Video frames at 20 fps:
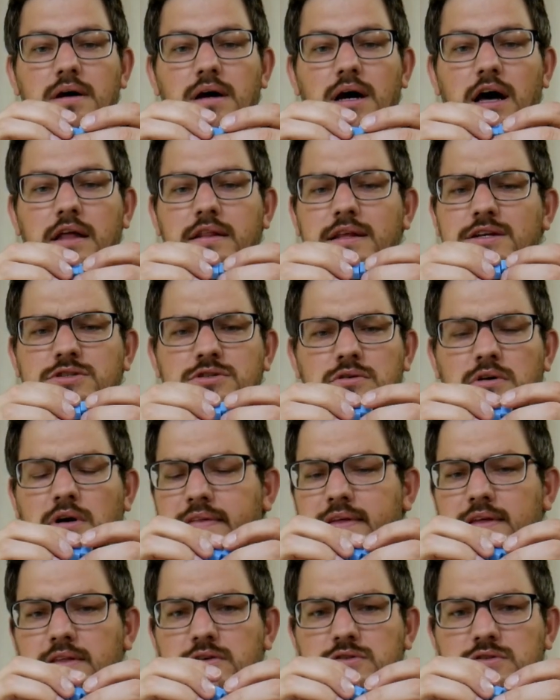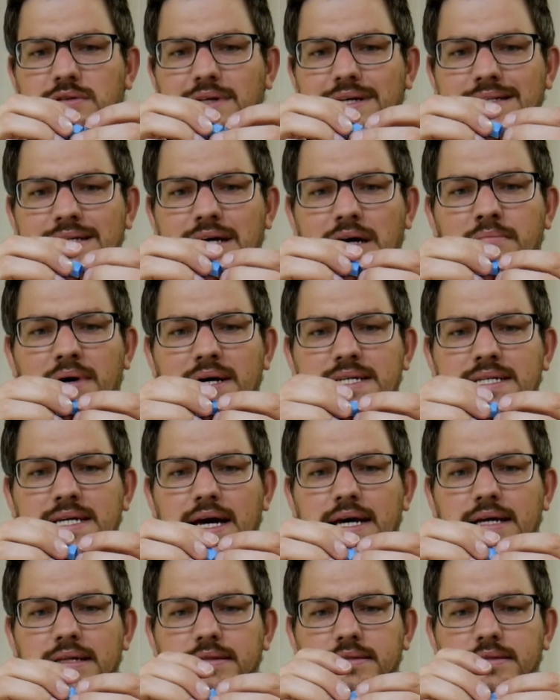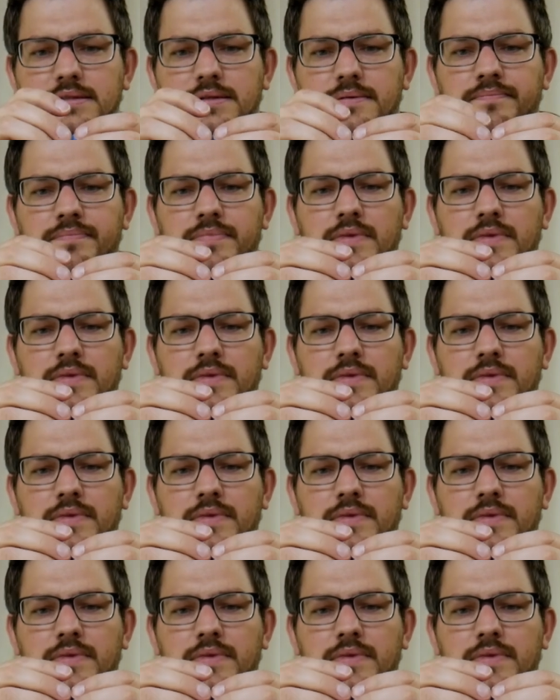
And these are all, I think these are like 10 by 10s.